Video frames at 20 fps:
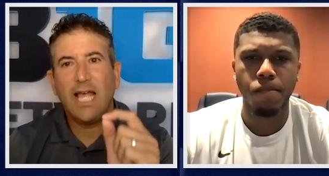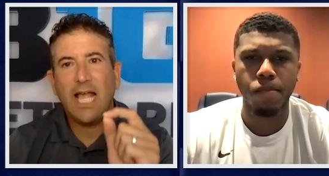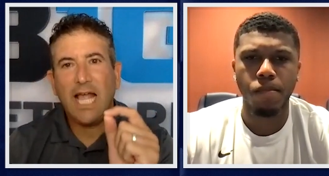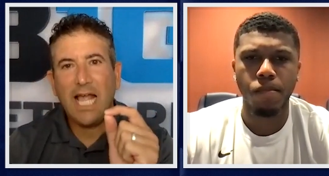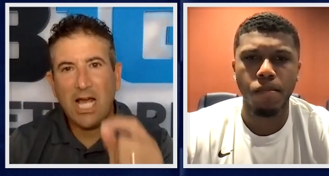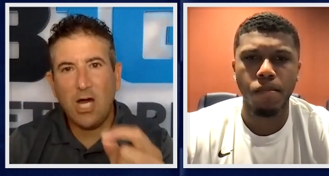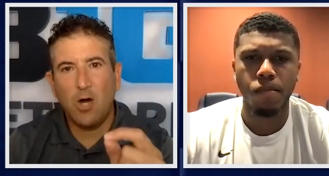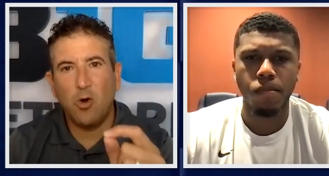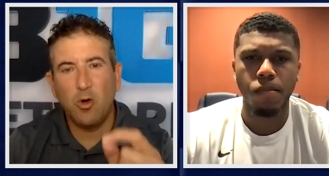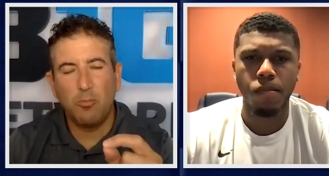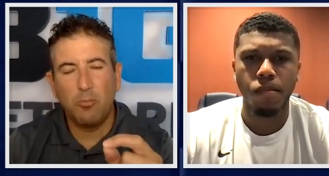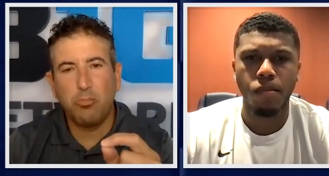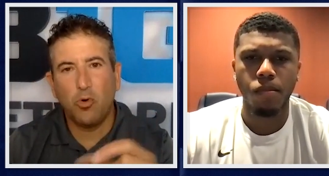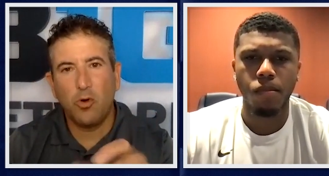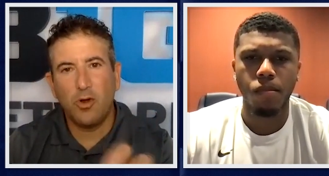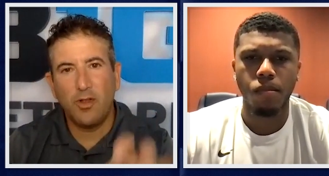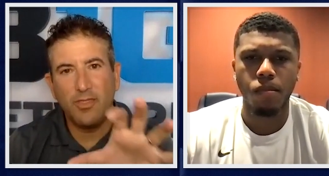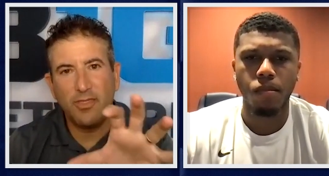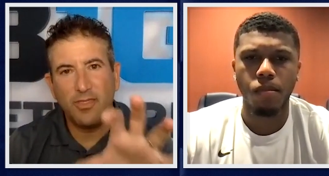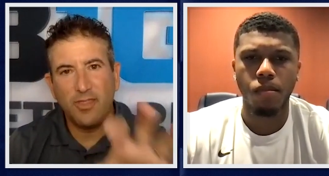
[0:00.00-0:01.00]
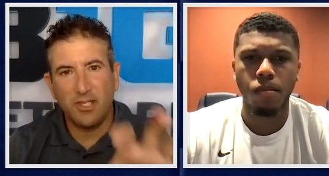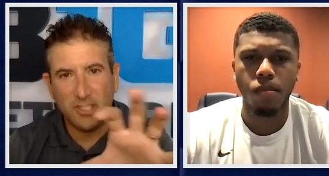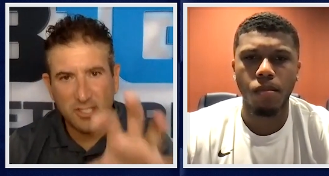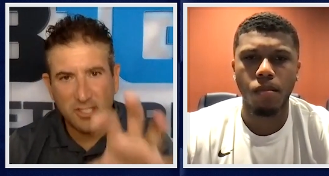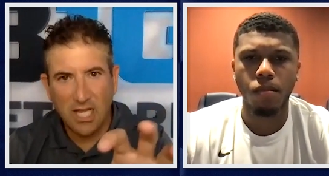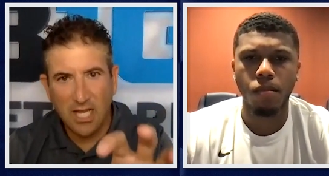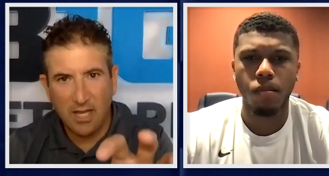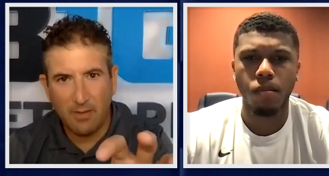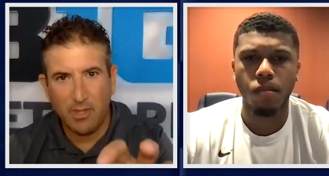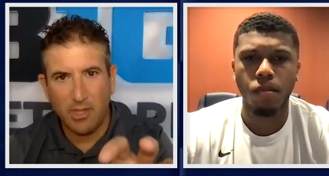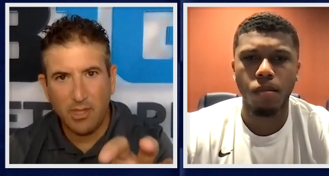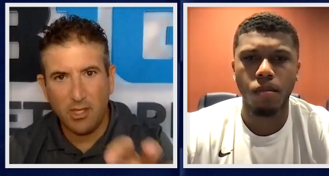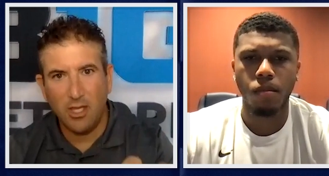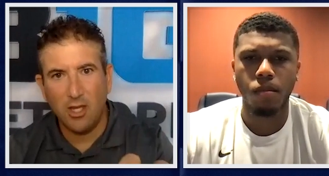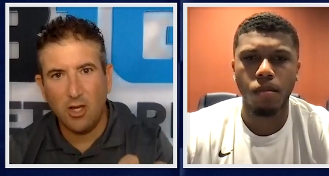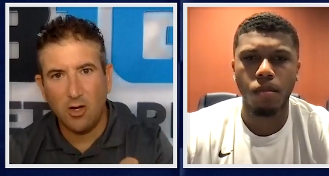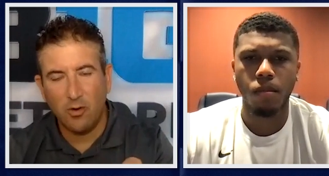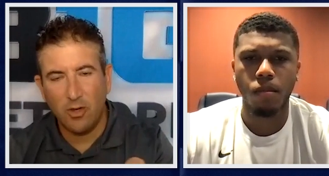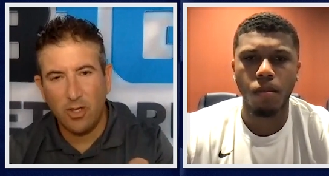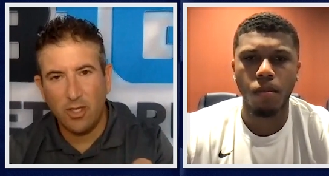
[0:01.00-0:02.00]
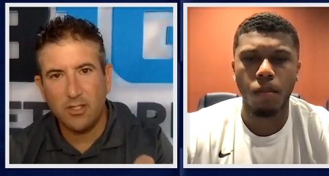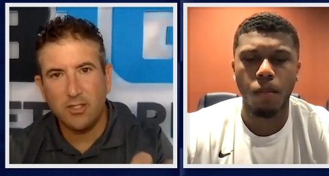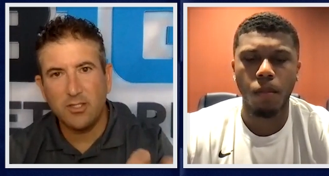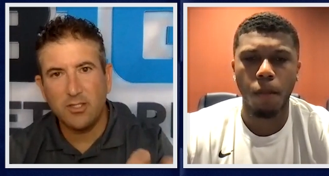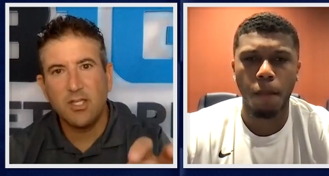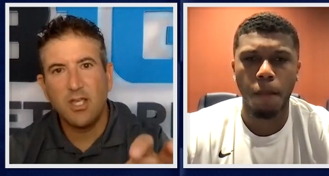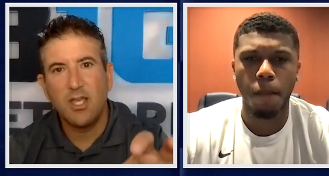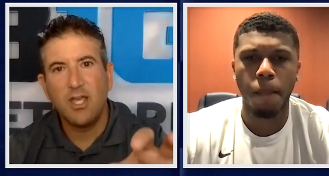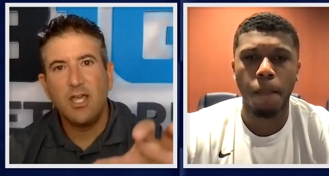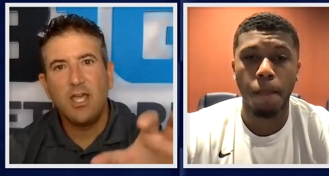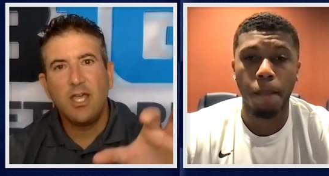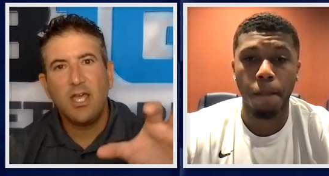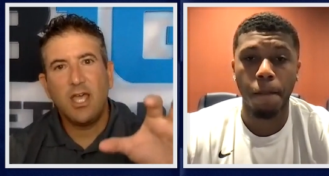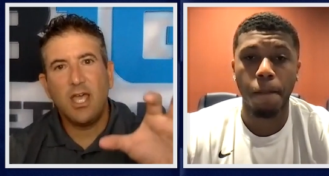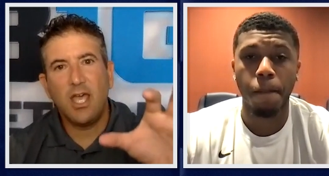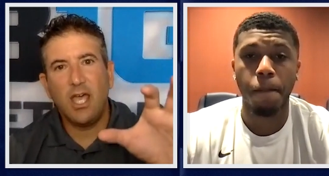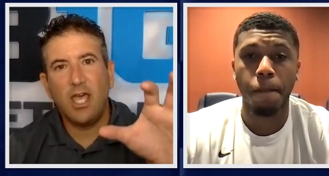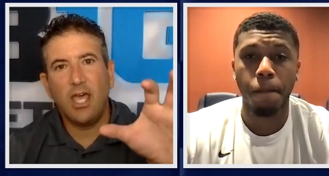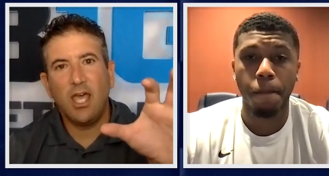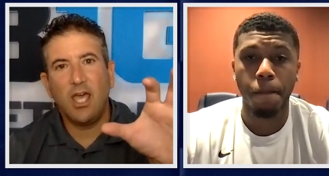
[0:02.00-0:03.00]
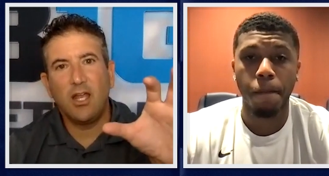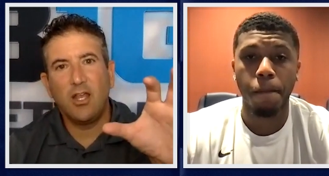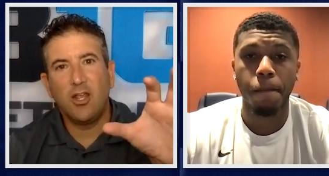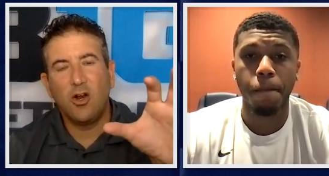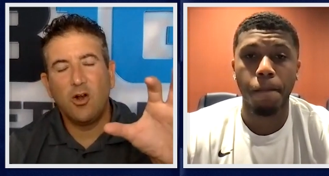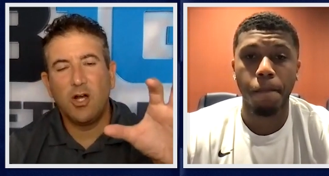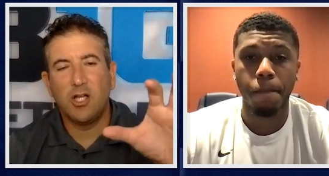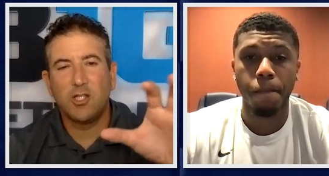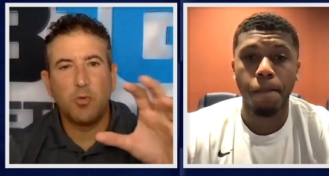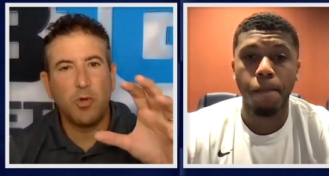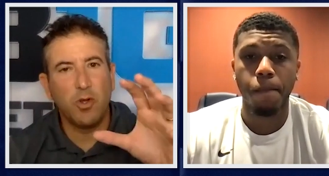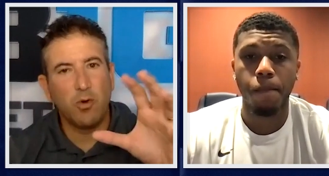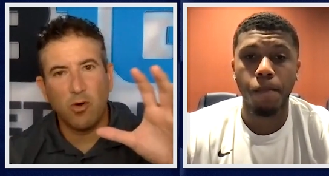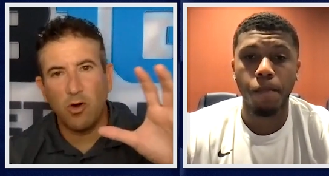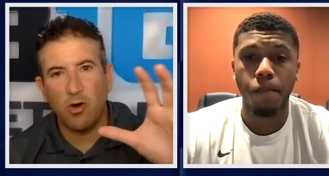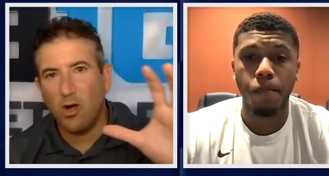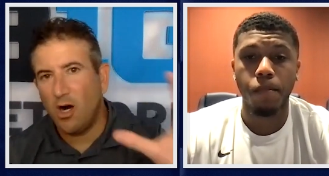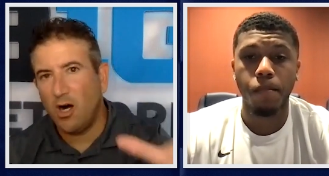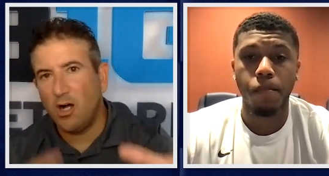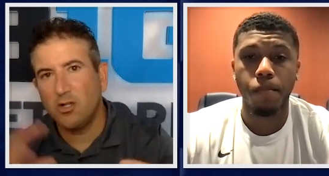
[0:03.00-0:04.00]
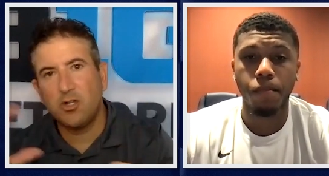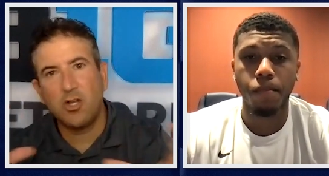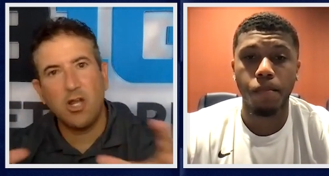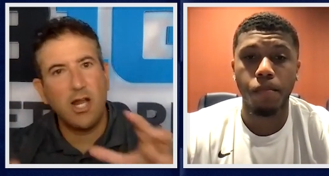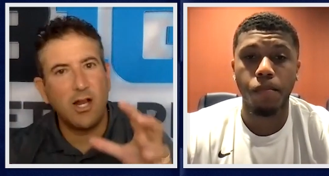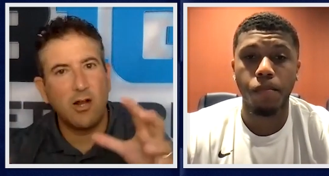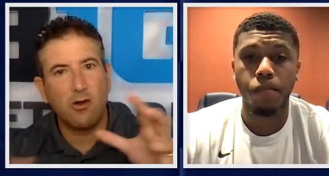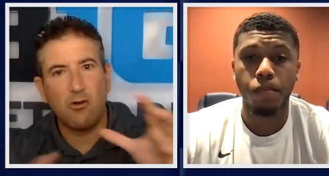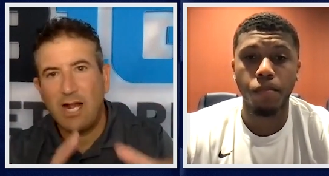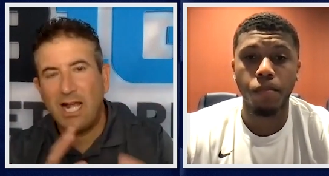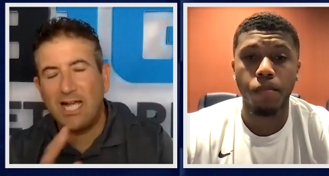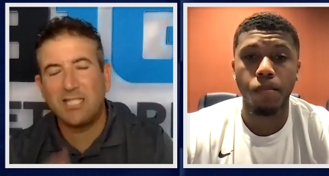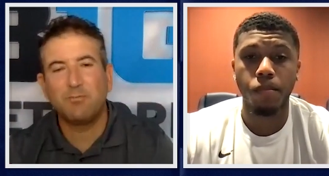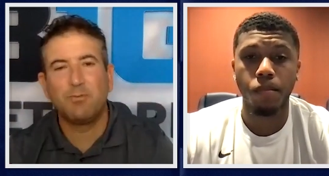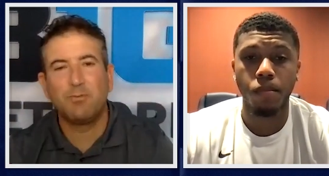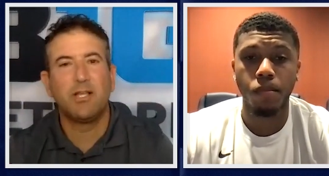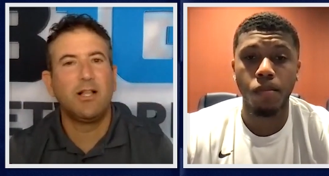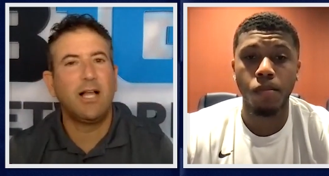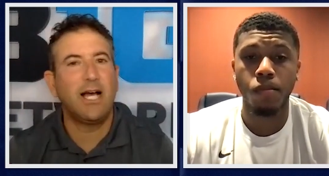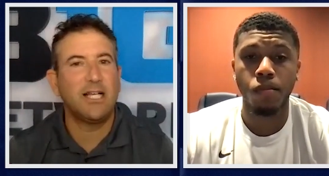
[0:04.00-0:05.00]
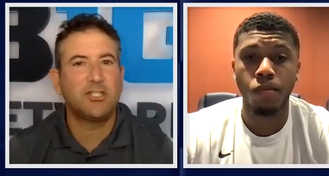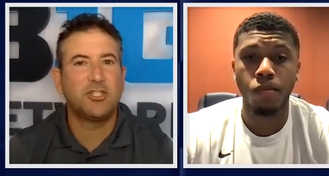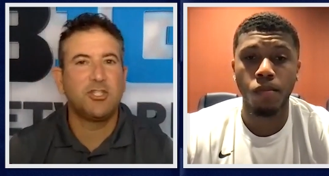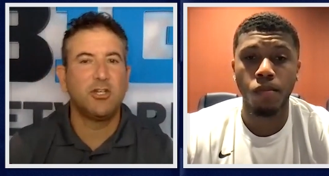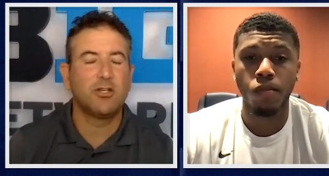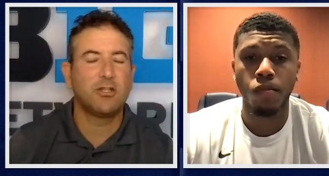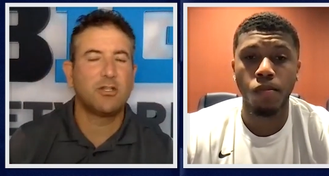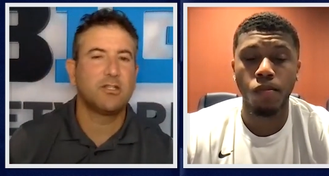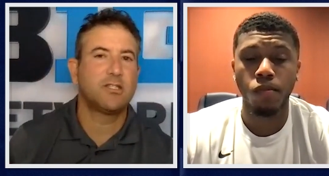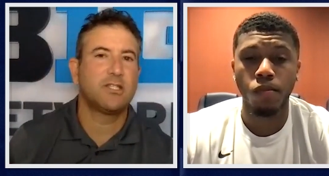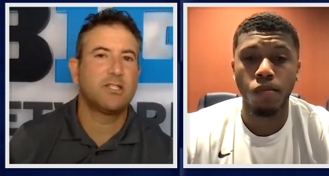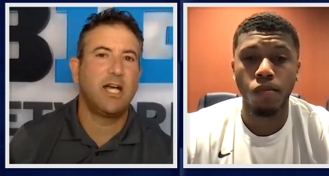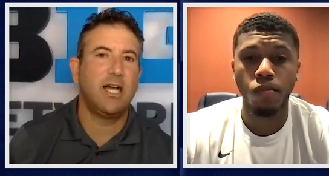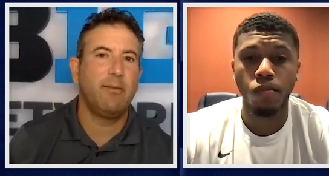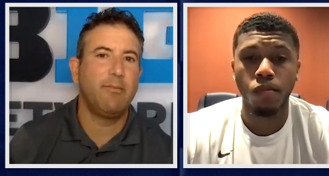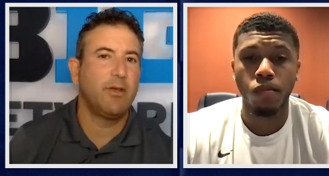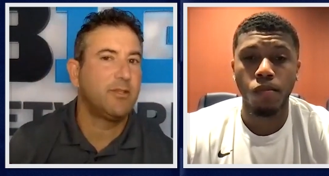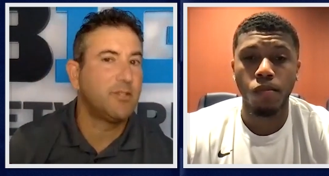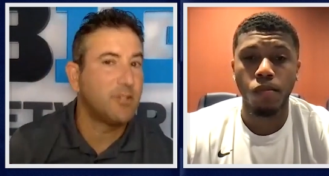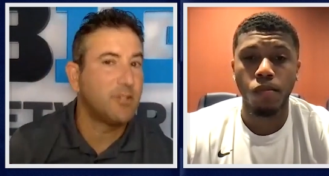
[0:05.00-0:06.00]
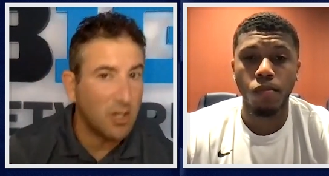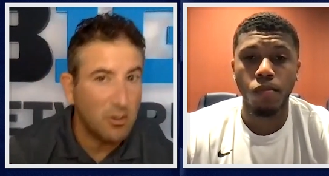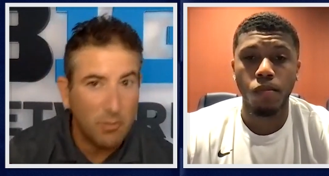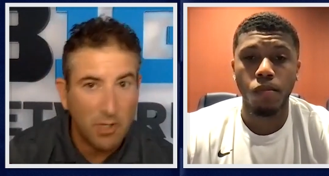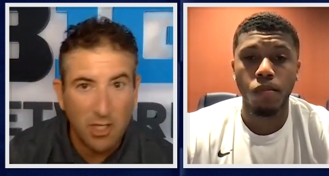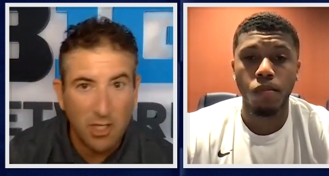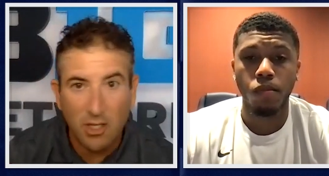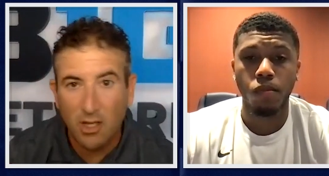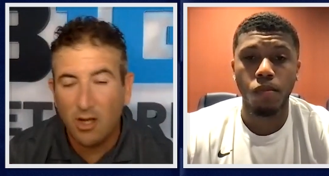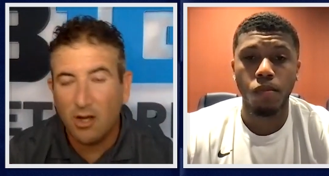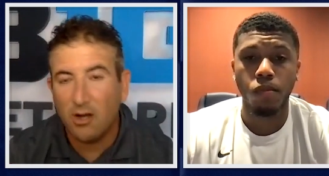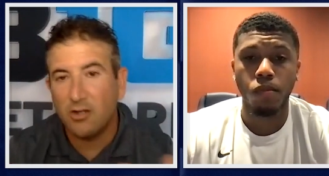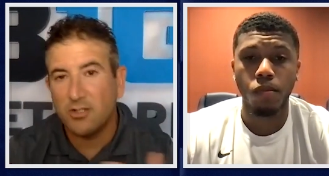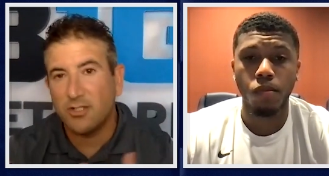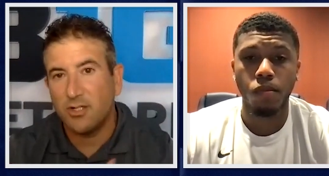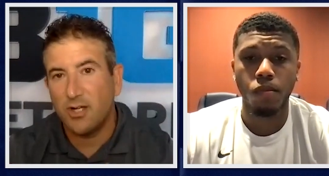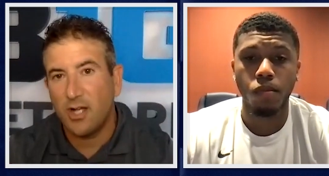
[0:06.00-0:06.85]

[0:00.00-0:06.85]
Speaker 1: how important this time of the year is. And you know, as we were all kind of grasping last year at this time, is there going to be a year? Is